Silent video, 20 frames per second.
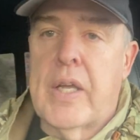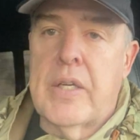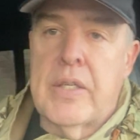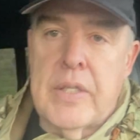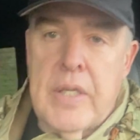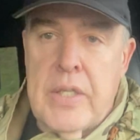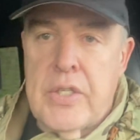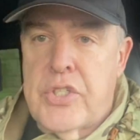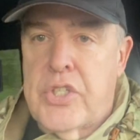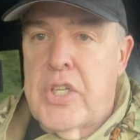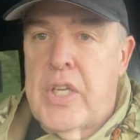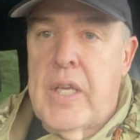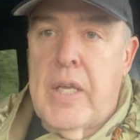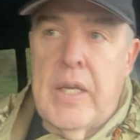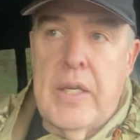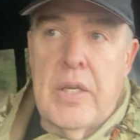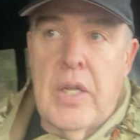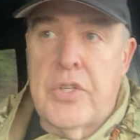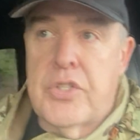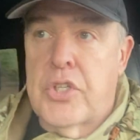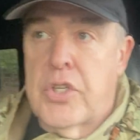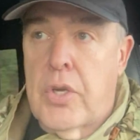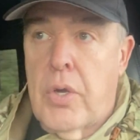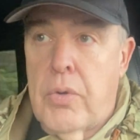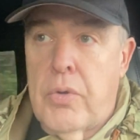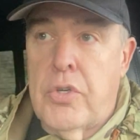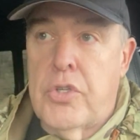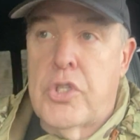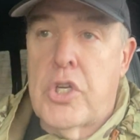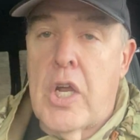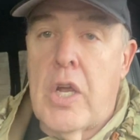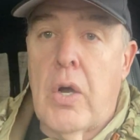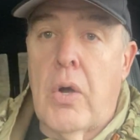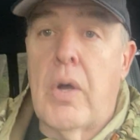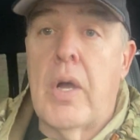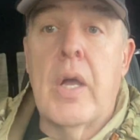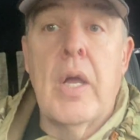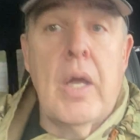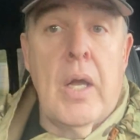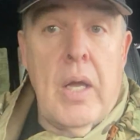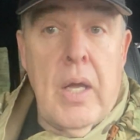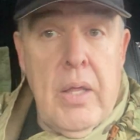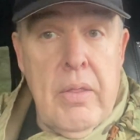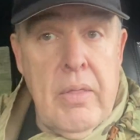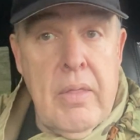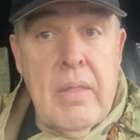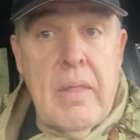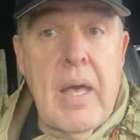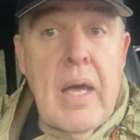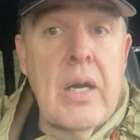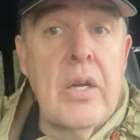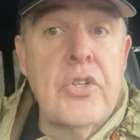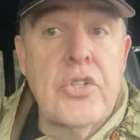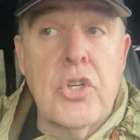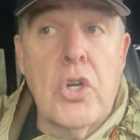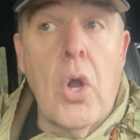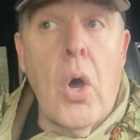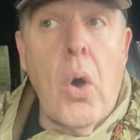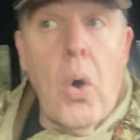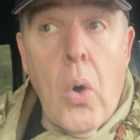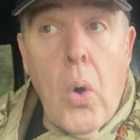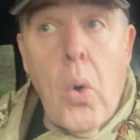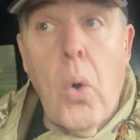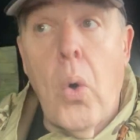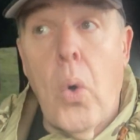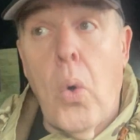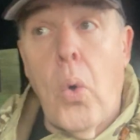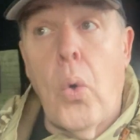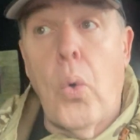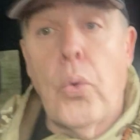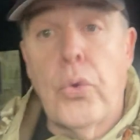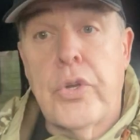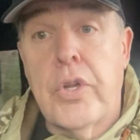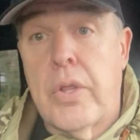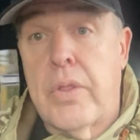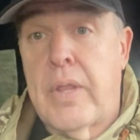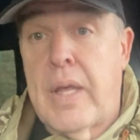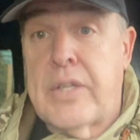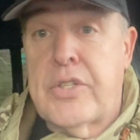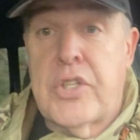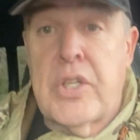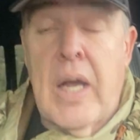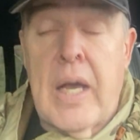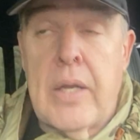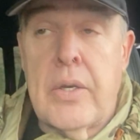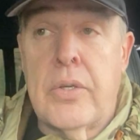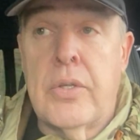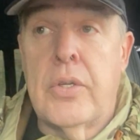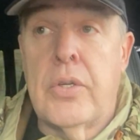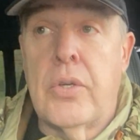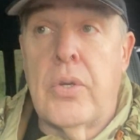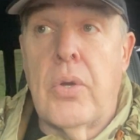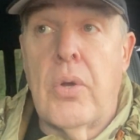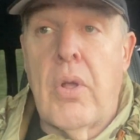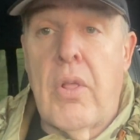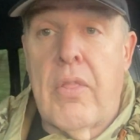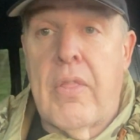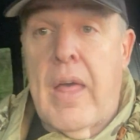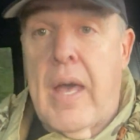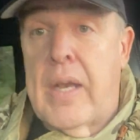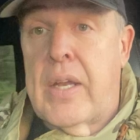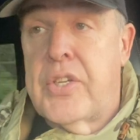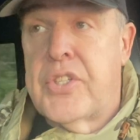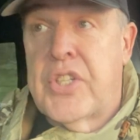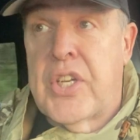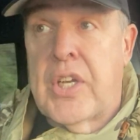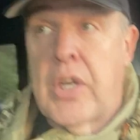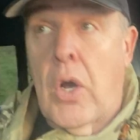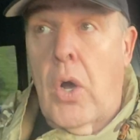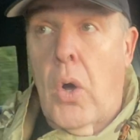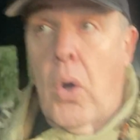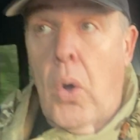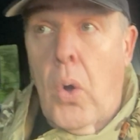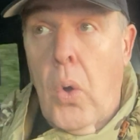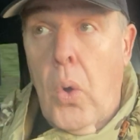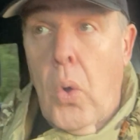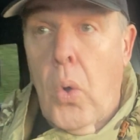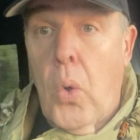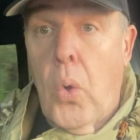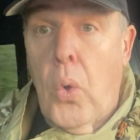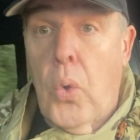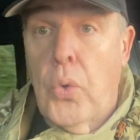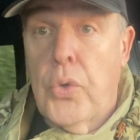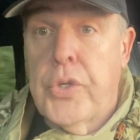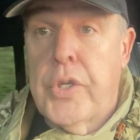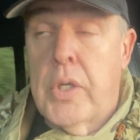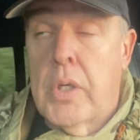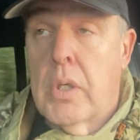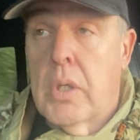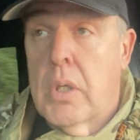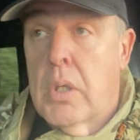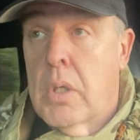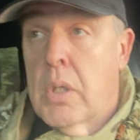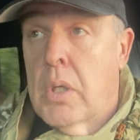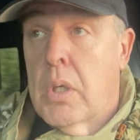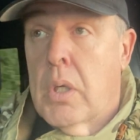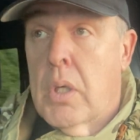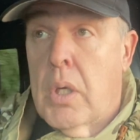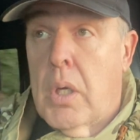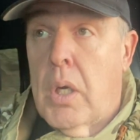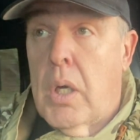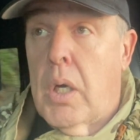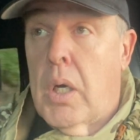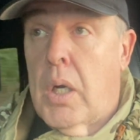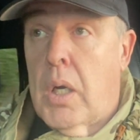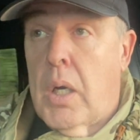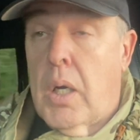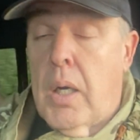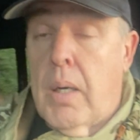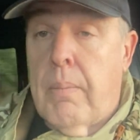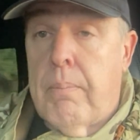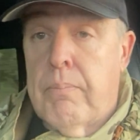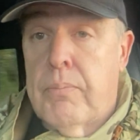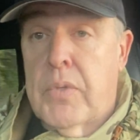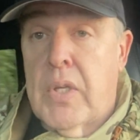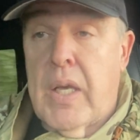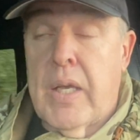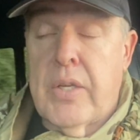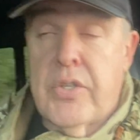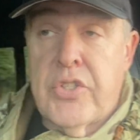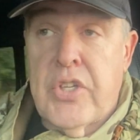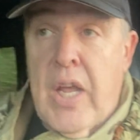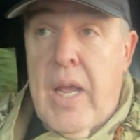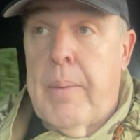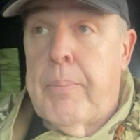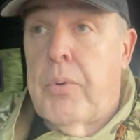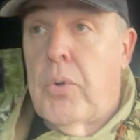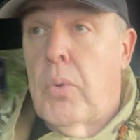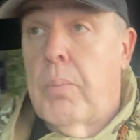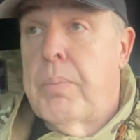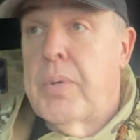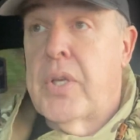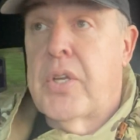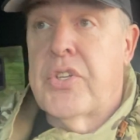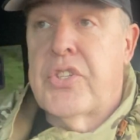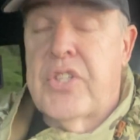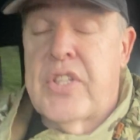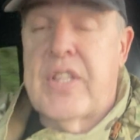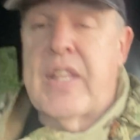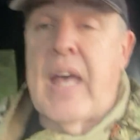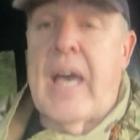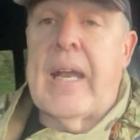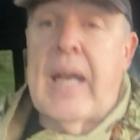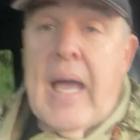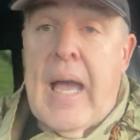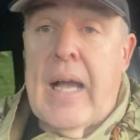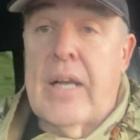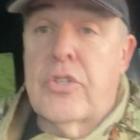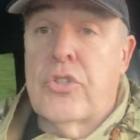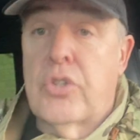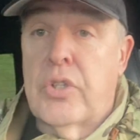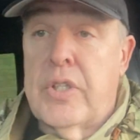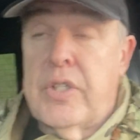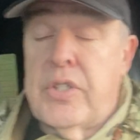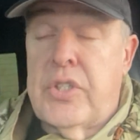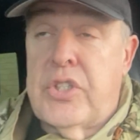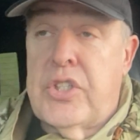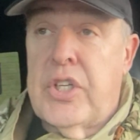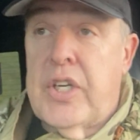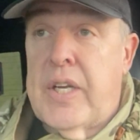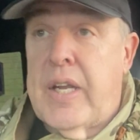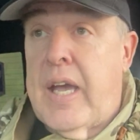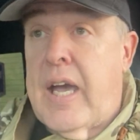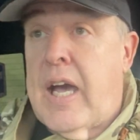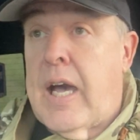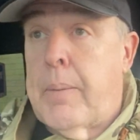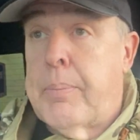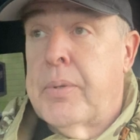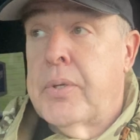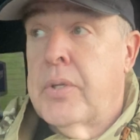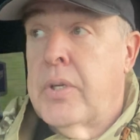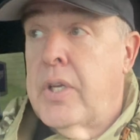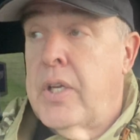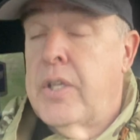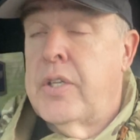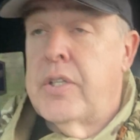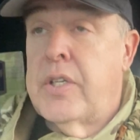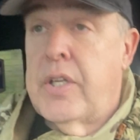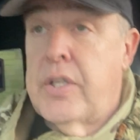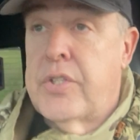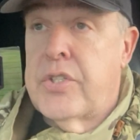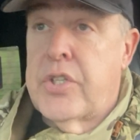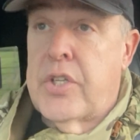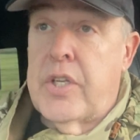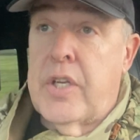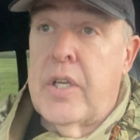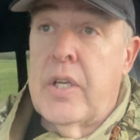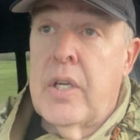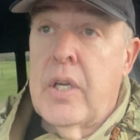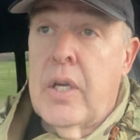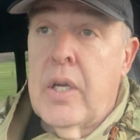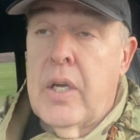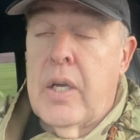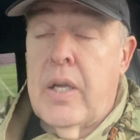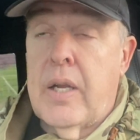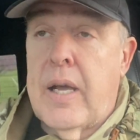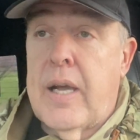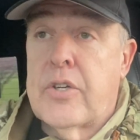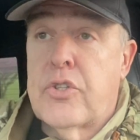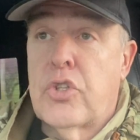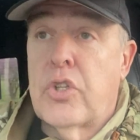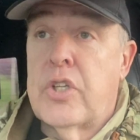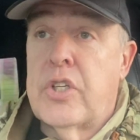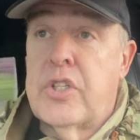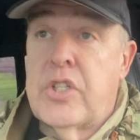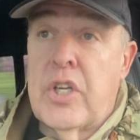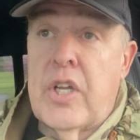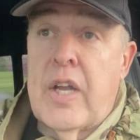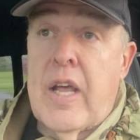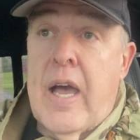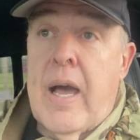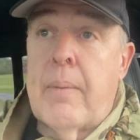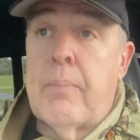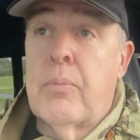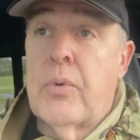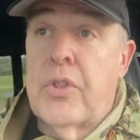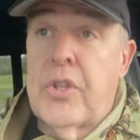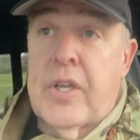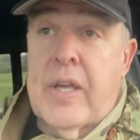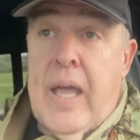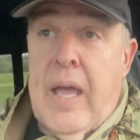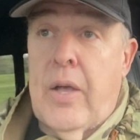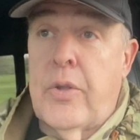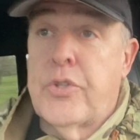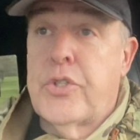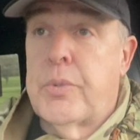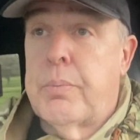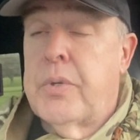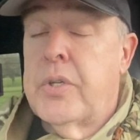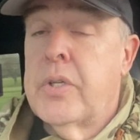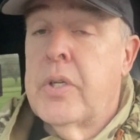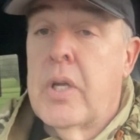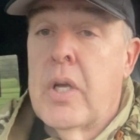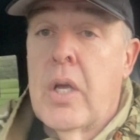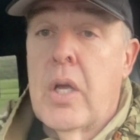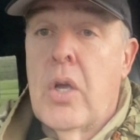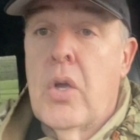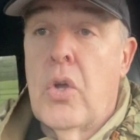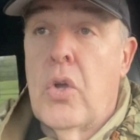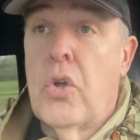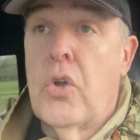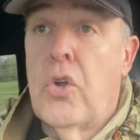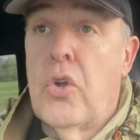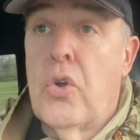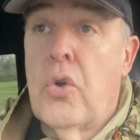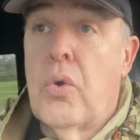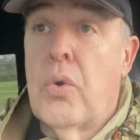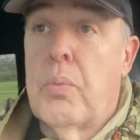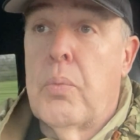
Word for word: in DC, he doesn't go to jail. And that is an old, that's not new, that is an old um, example because that actually did happen in DC. It actually did happen with a councilman who